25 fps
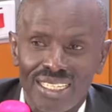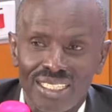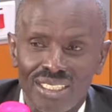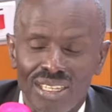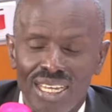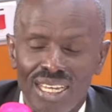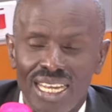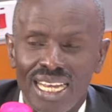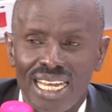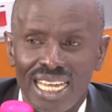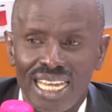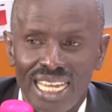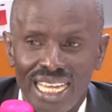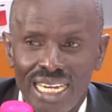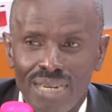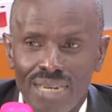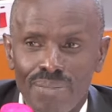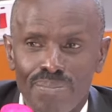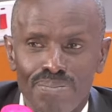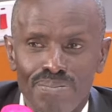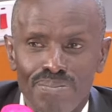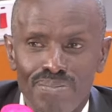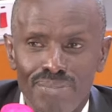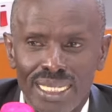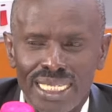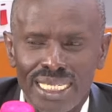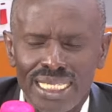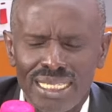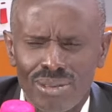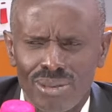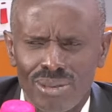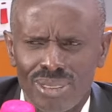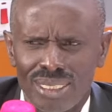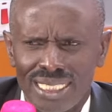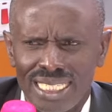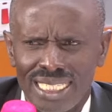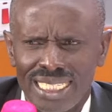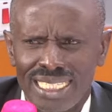uh, HELB money
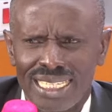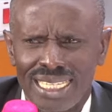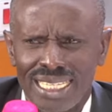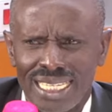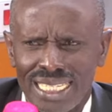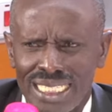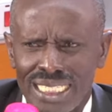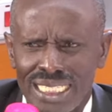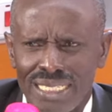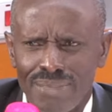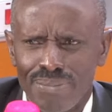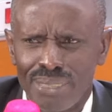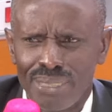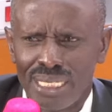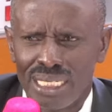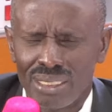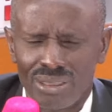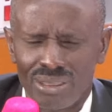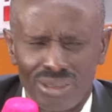was at thirteen billion